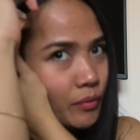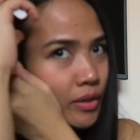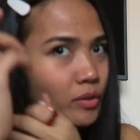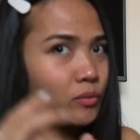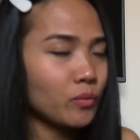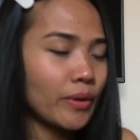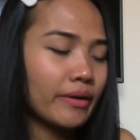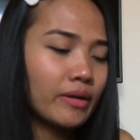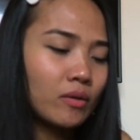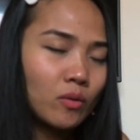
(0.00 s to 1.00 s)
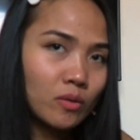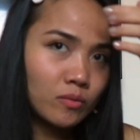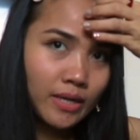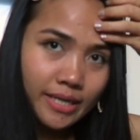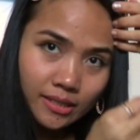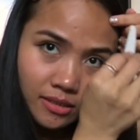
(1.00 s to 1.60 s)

we are wearing all white,